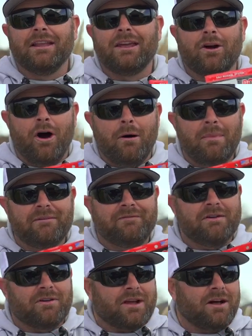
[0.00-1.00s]
link all my
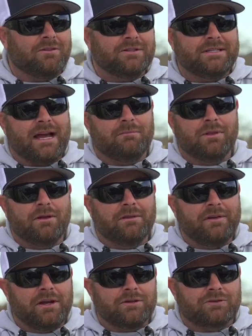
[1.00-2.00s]
favorite colors down below in the
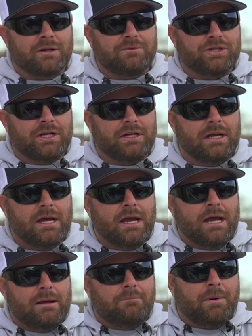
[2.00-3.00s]
video description.
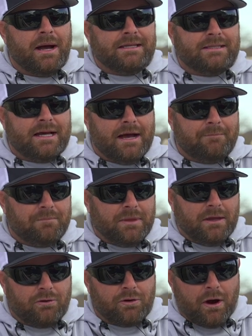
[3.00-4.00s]
But, uh,
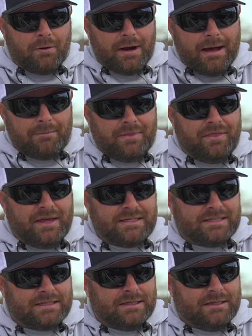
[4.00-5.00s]
you know, growing up,
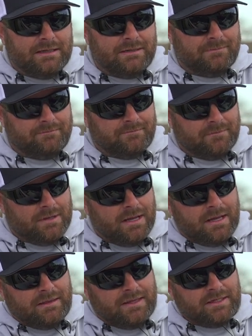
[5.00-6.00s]
this,
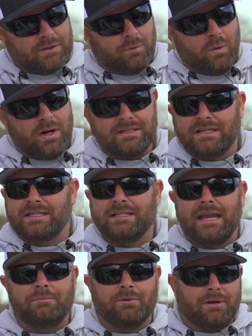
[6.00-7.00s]
this was a
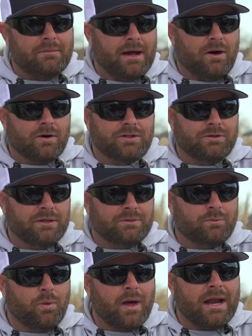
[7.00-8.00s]
staple in my arsenal. It's
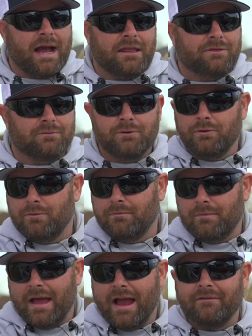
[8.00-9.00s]
what I threw
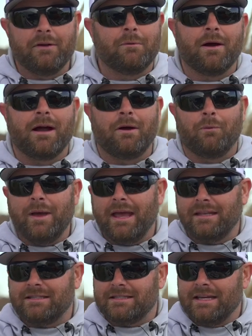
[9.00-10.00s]
everywhere I
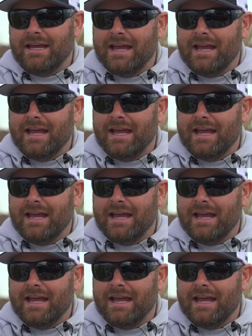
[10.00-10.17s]
went.